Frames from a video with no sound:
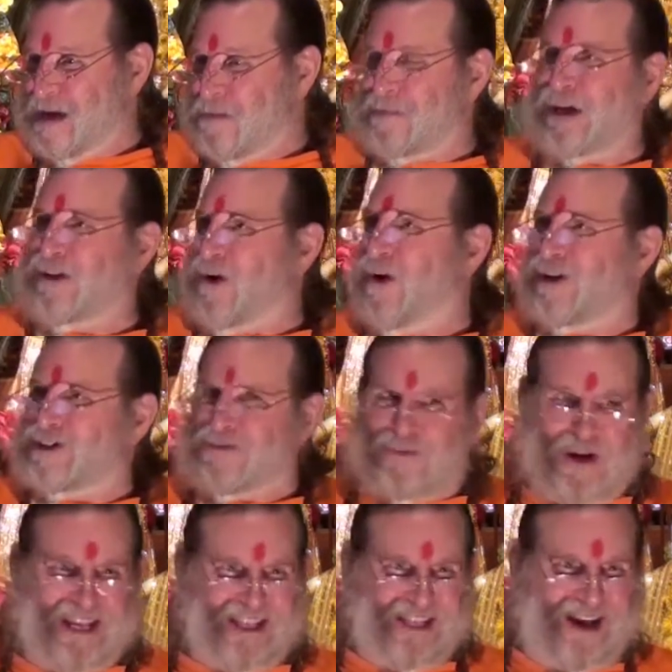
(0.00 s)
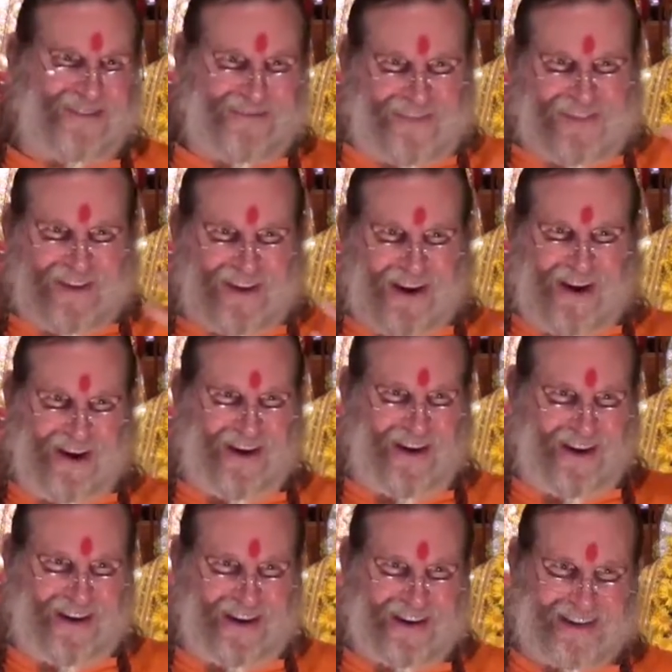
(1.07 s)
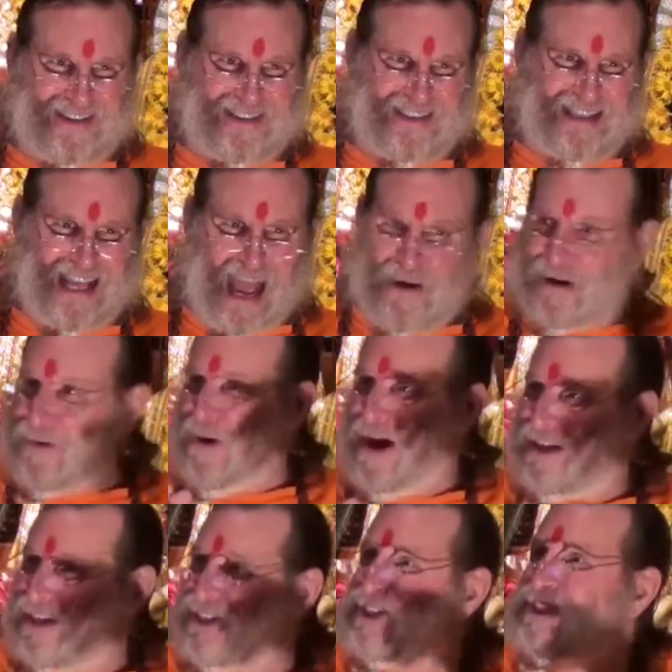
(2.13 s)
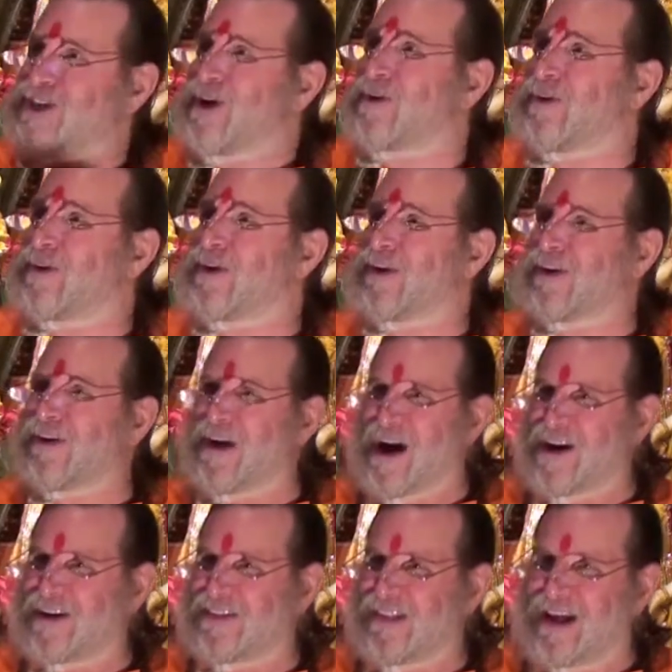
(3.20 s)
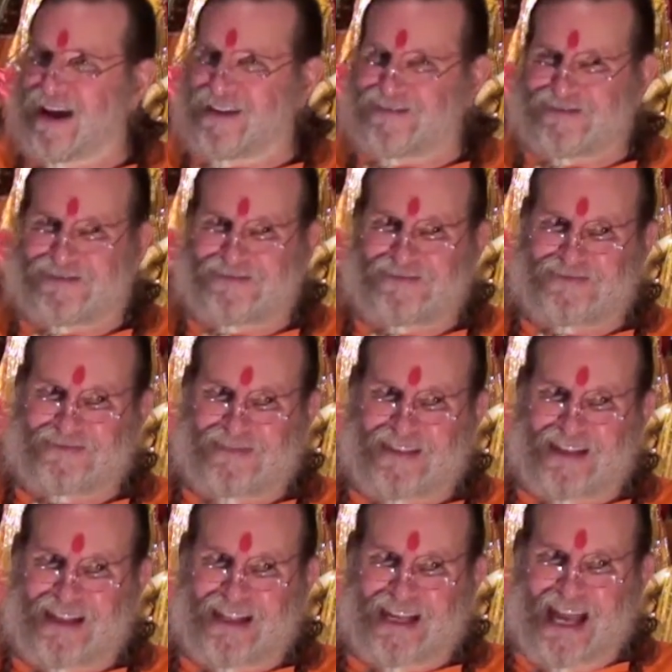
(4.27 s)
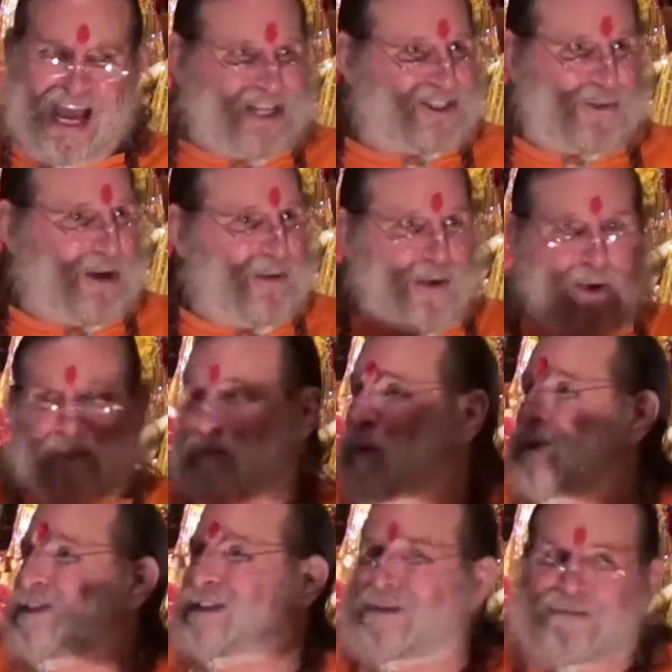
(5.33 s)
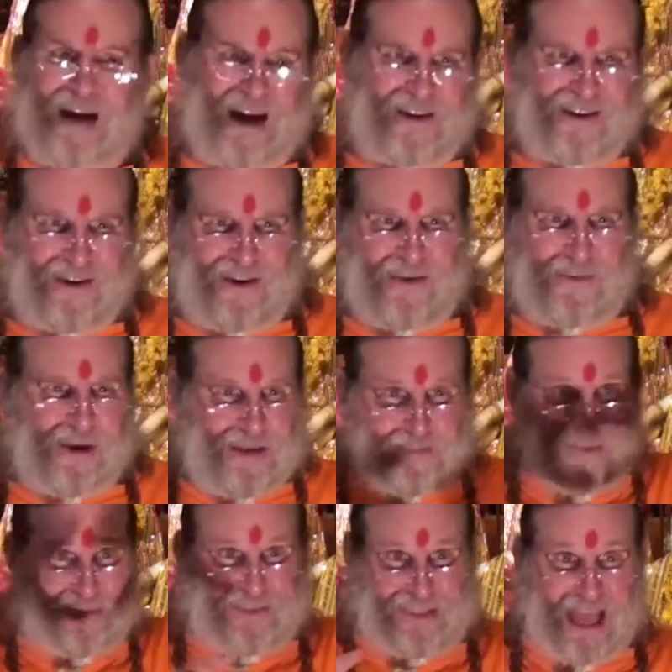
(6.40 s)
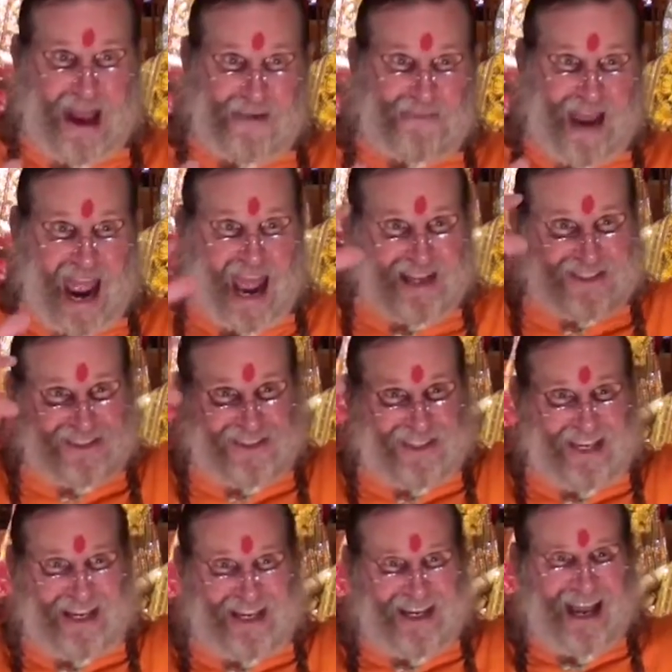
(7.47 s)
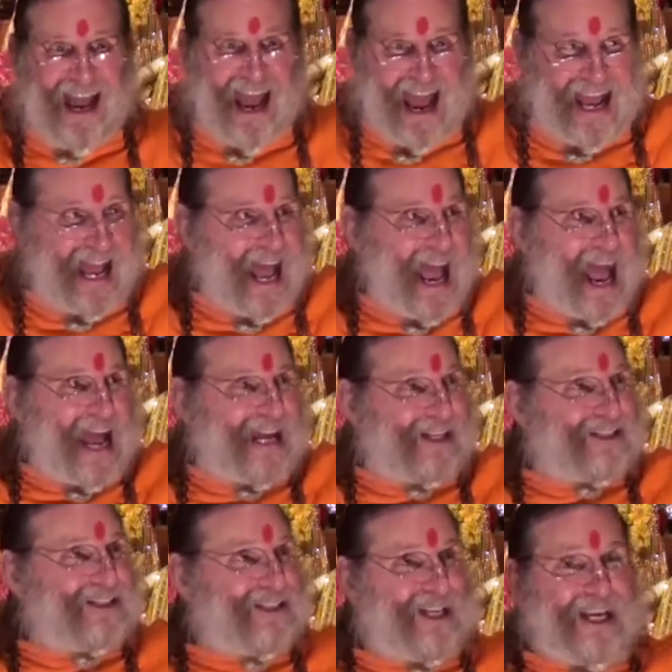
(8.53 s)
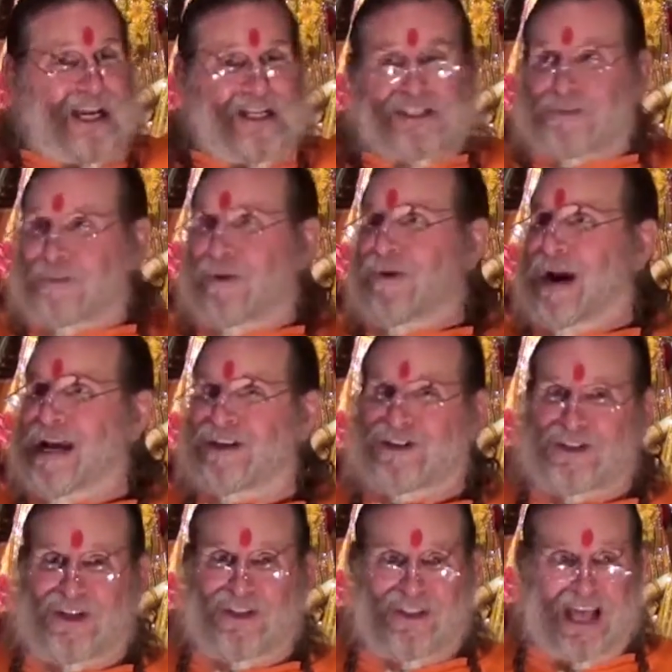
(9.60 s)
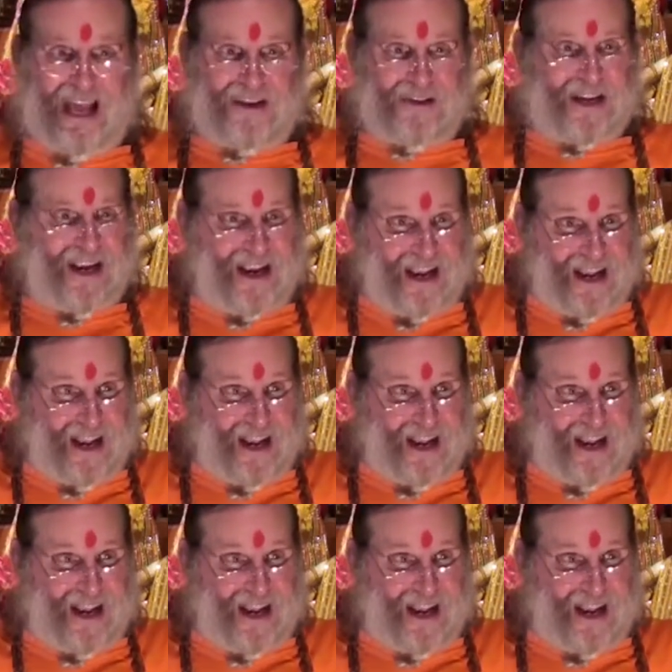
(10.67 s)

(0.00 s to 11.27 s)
because we love her and we want to show her our love. And so we wrote books about her and we put them as the, as the inspiration that